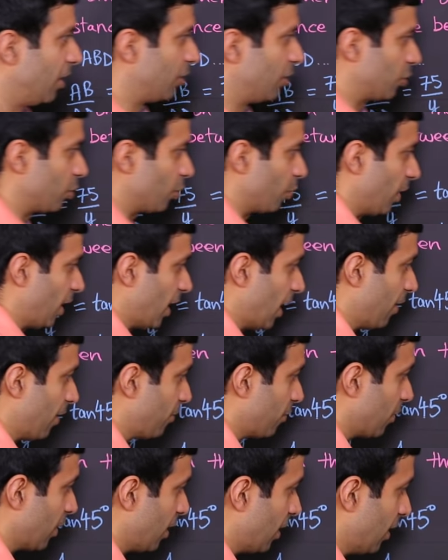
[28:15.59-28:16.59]
So we
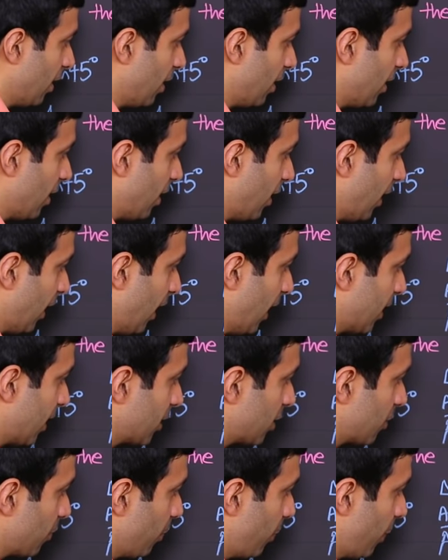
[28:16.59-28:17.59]
have
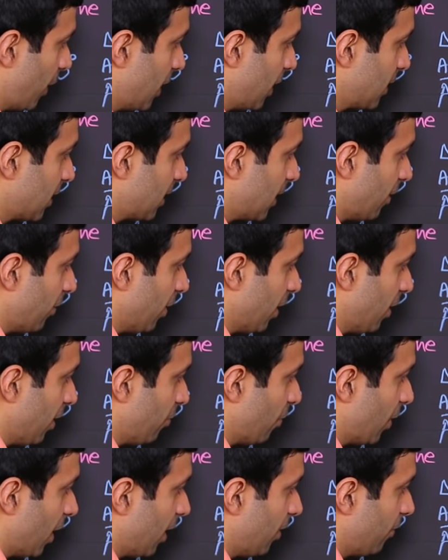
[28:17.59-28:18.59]
x plus
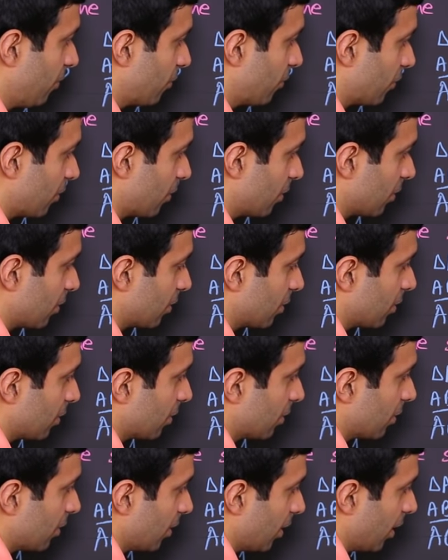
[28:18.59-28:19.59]
75
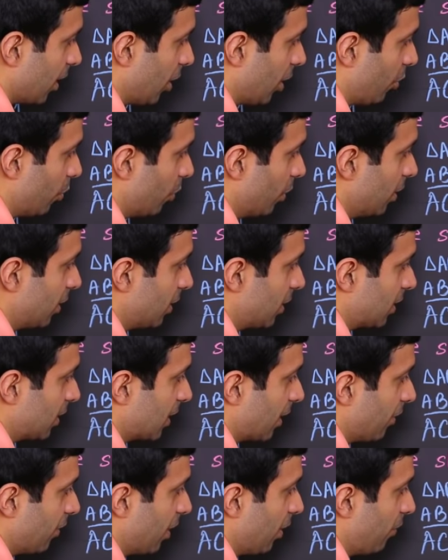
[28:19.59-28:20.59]
equals
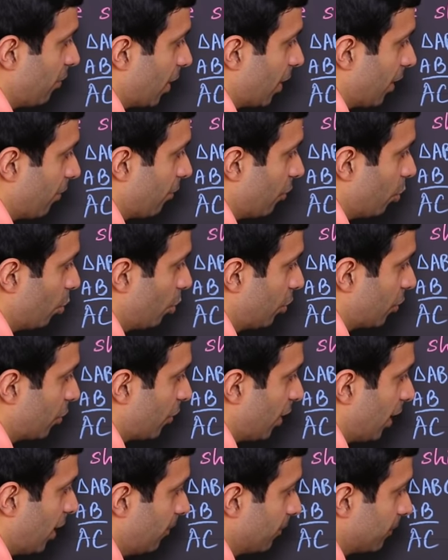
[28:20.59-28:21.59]
75 root
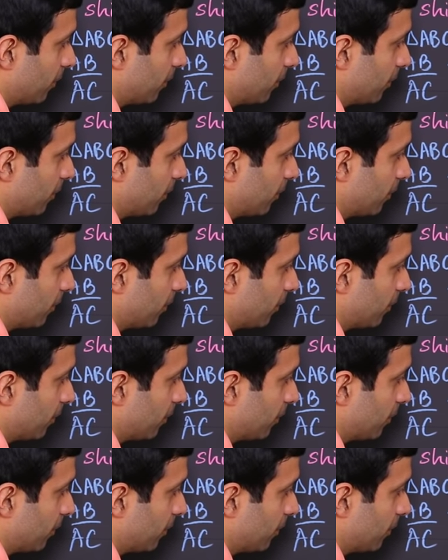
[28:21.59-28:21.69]
3.